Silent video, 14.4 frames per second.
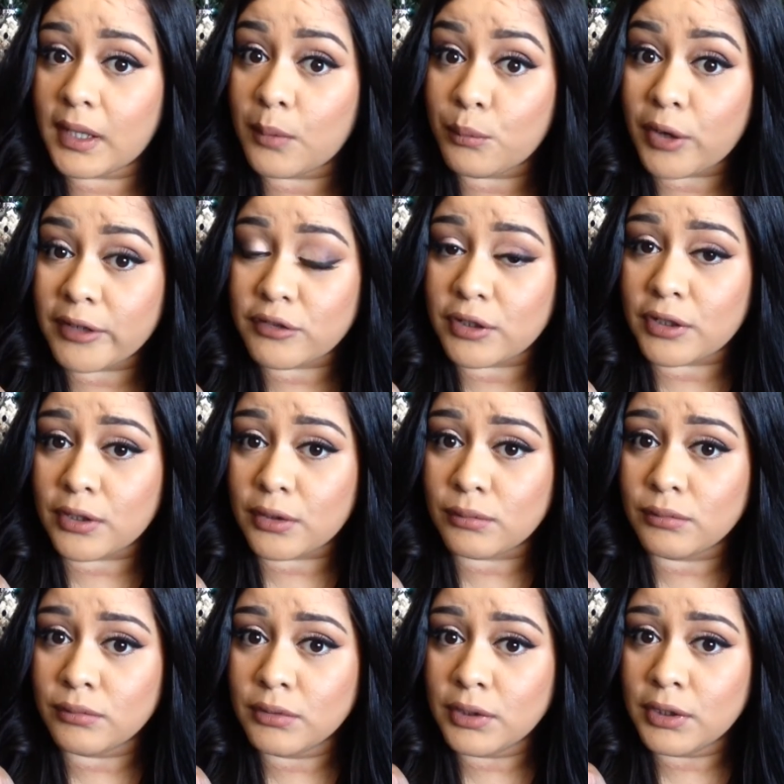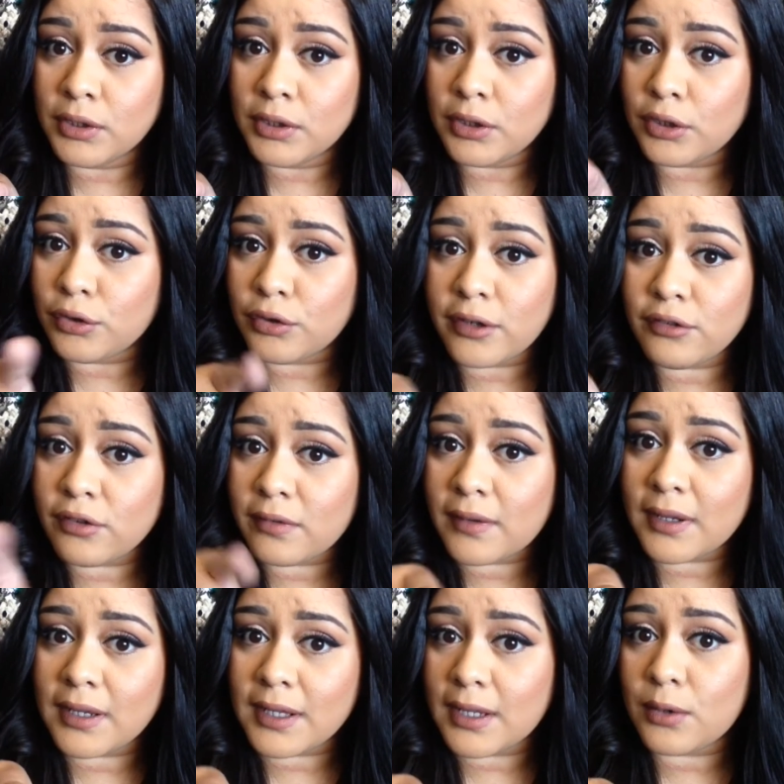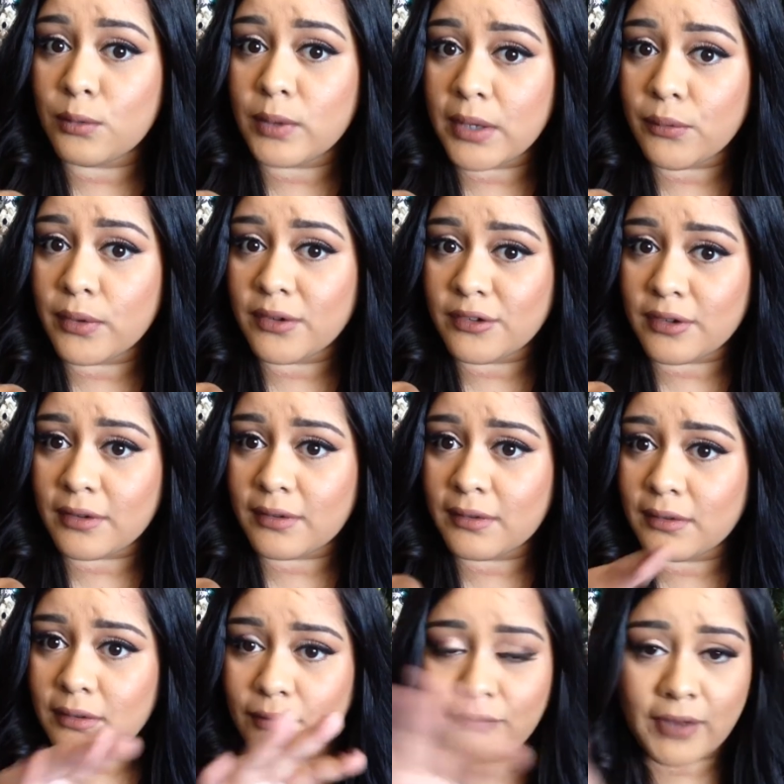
I'm watching you. You're not just going to get away with just